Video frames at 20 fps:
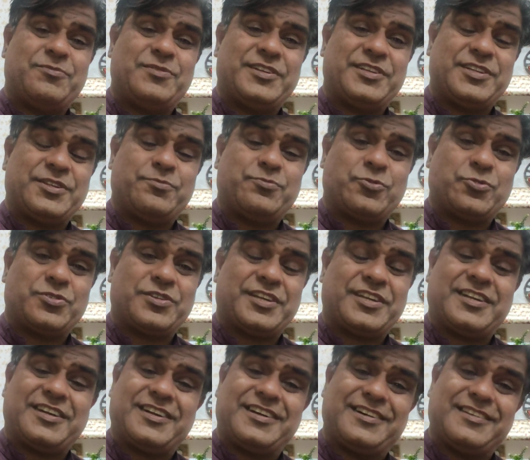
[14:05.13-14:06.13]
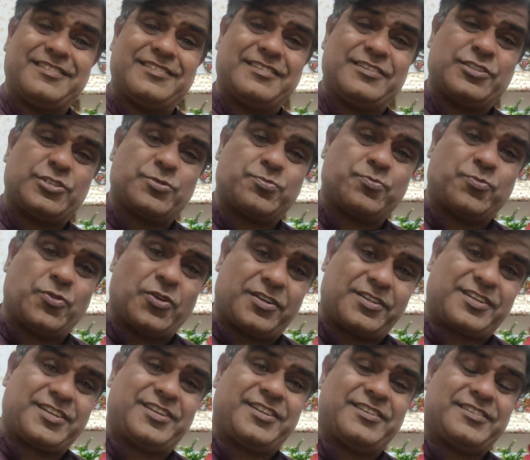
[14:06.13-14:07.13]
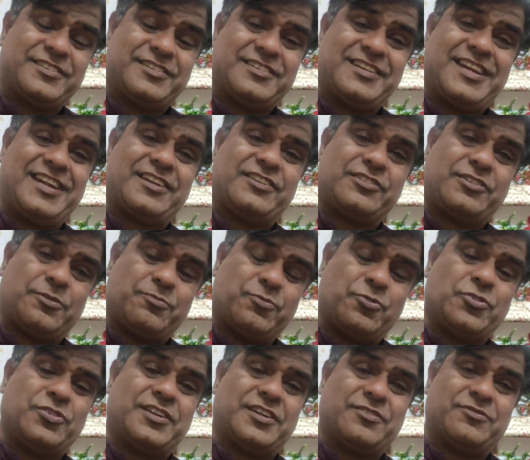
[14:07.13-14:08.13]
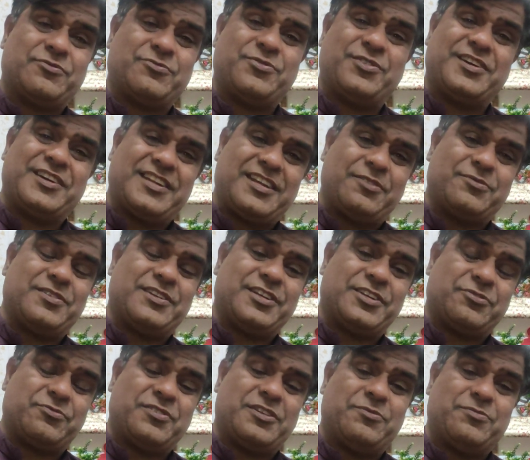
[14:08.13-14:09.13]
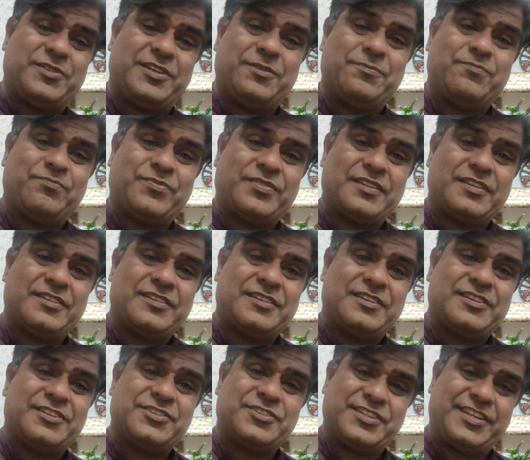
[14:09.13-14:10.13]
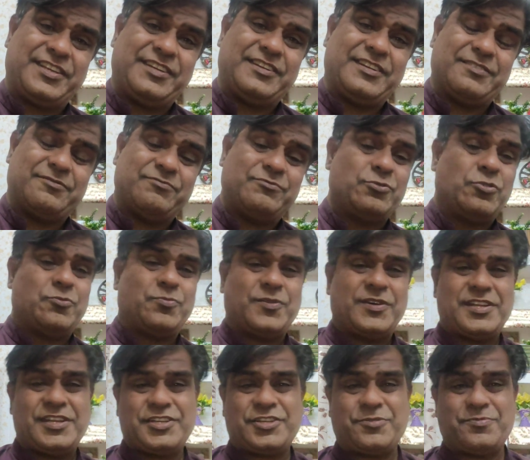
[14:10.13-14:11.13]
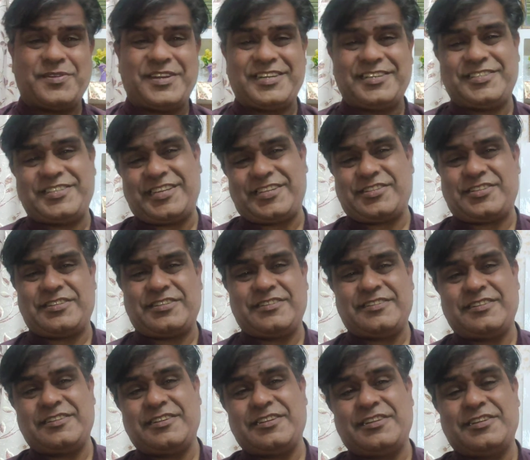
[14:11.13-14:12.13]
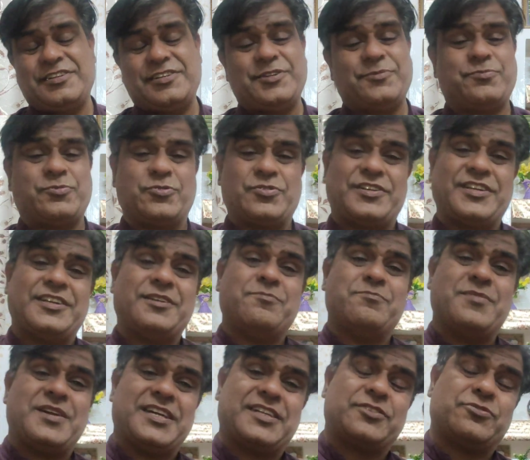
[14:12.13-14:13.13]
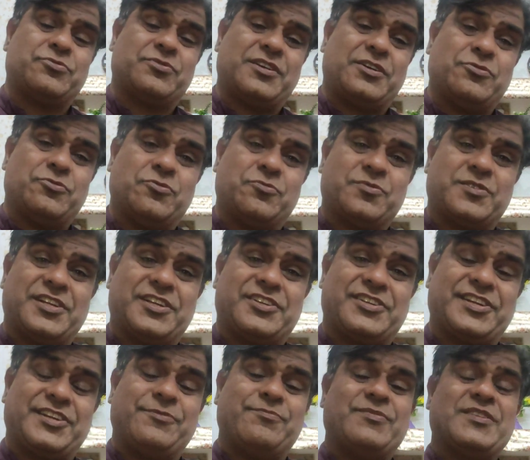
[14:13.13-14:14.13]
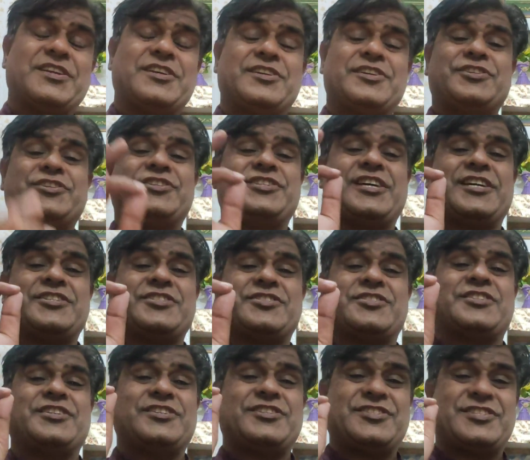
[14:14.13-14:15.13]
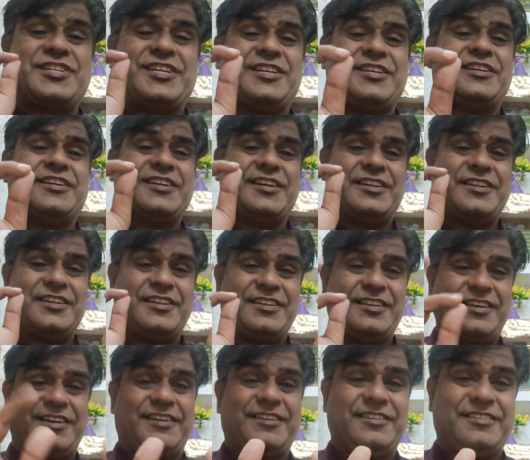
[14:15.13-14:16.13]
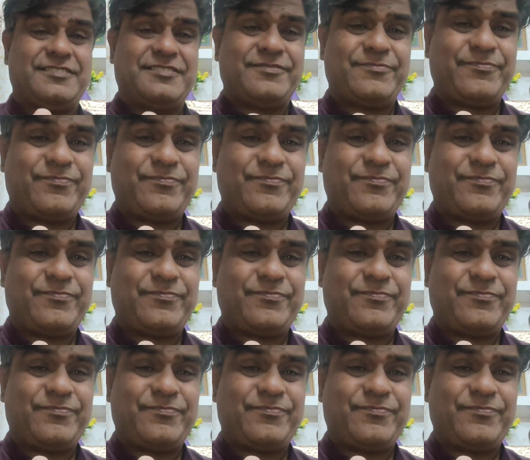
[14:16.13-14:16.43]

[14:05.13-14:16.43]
be deported on the spot at the border, wherever it will be seen. No punishment, just deported back to the home country. Just single law,